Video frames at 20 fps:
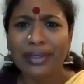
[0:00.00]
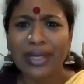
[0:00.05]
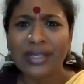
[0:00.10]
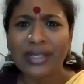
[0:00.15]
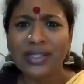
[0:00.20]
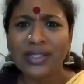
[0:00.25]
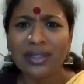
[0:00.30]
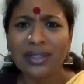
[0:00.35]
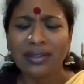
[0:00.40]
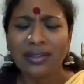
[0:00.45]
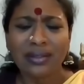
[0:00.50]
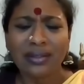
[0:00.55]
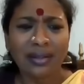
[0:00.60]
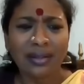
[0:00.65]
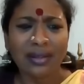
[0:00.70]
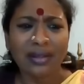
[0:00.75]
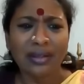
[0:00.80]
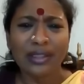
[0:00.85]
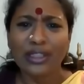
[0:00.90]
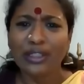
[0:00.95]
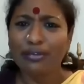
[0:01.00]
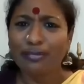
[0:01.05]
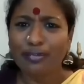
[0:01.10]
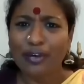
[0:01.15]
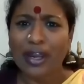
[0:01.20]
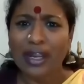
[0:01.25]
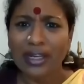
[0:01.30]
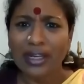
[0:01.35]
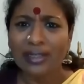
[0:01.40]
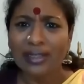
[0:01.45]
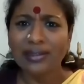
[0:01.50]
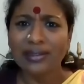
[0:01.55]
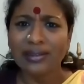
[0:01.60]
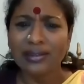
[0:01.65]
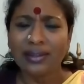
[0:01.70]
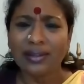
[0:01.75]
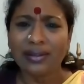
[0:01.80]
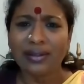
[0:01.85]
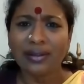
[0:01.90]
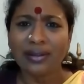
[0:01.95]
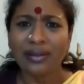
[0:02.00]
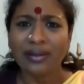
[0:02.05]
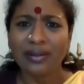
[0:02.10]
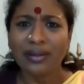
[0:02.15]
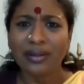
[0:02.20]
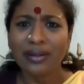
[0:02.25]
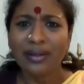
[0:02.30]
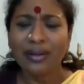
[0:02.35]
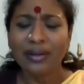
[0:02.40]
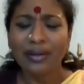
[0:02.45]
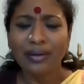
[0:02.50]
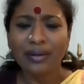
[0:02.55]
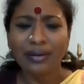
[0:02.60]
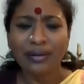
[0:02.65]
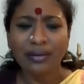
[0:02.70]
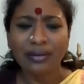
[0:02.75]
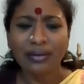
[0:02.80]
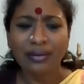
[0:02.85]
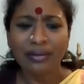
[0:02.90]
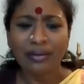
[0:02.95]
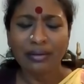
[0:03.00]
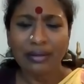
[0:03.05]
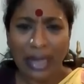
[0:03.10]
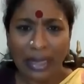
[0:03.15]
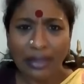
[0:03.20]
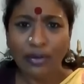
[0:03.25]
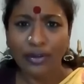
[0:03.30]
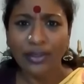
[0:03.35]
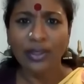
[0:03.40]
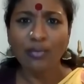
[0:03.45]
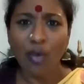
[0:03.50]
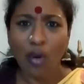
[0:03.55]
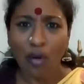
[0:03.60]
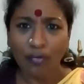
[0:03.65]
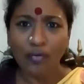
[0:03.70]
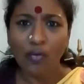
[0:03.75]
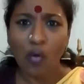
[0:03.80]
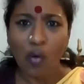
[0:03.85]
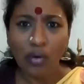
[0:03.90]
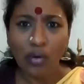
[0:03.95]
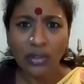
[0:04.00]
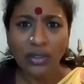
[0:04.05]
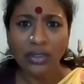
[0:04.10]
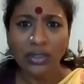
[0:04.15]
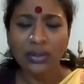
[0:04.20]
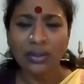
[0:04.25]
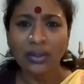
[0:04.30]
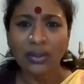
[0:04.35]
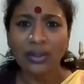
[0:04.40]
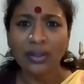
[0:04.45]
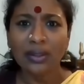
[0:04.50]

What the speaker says: Does it defile the decorum of court?